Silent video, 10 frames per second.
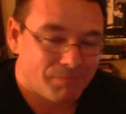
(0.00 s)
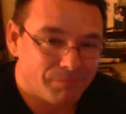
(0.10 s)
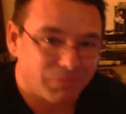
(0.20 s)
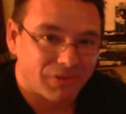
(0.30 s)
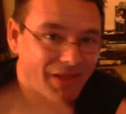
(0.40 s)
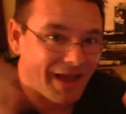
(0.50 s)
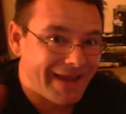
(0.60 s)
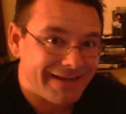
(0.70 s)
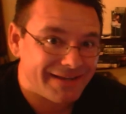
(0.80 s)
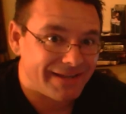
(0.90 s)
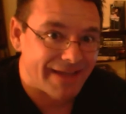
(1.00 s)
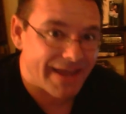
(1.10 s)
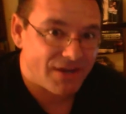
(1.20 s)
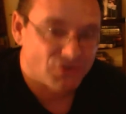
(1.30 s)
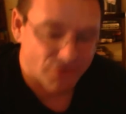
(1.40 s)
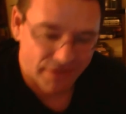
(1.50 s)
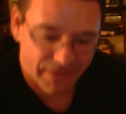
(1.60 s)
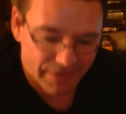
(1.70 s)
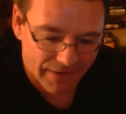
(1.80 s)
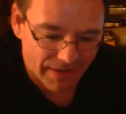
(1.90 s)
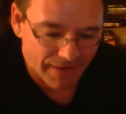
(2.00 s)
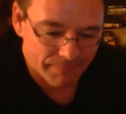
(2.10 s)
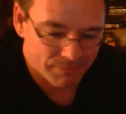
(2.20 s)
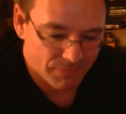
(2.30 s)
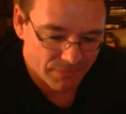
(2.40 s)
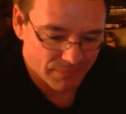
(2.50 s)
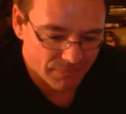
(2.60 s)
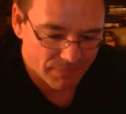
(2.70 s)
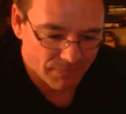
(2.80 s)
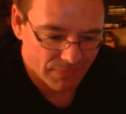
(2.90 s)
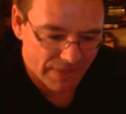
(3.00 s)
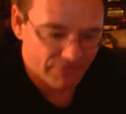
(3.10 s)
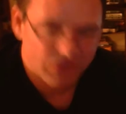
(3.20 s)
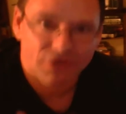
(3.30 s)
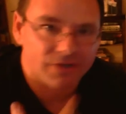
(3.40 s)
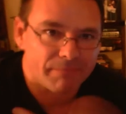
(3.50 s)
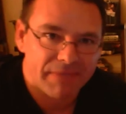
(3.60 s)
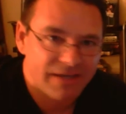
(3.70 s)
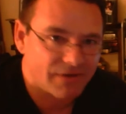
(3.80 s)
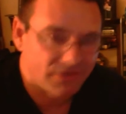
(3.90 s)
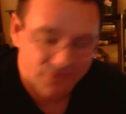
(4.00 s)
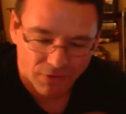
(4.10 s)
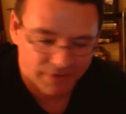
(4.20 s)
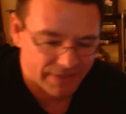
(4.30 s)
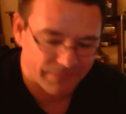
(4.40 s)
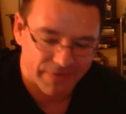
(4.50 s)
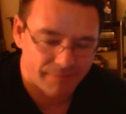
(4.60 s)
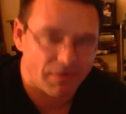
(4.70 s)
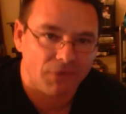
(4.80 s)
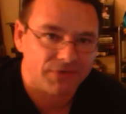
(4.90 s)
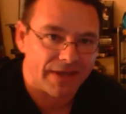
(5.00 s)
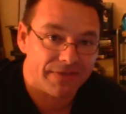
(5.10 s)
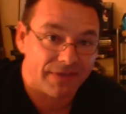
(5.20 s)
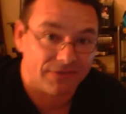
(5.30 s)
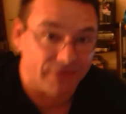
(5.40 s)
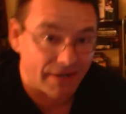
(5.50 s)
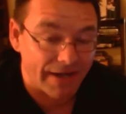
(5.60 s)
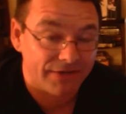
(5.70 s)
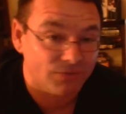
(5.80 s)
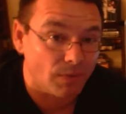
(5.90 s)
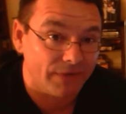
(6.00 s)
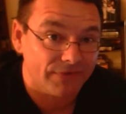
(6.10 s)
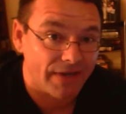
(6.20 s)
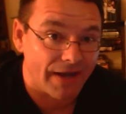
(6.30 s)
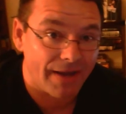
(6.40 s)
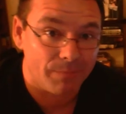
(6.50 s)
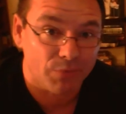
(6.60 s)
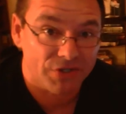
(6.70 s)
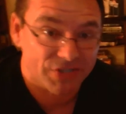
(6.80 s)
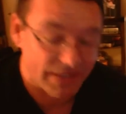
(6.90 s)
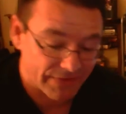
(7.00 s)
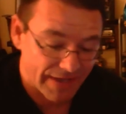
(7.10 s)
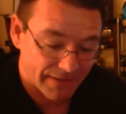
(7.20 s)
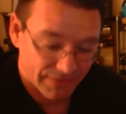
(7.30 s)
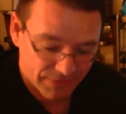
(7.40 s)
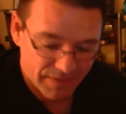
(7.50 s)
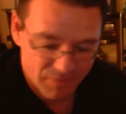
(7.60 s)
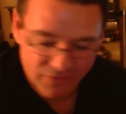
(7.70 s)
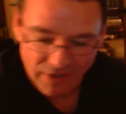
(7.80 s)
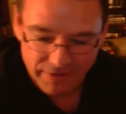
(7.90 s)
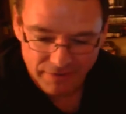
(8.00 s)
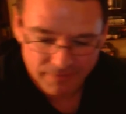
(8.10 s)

blinding hatred. Even your demeanor is totally different than most atheists, and I just want to say I appreciate that. Let's keep moving on here.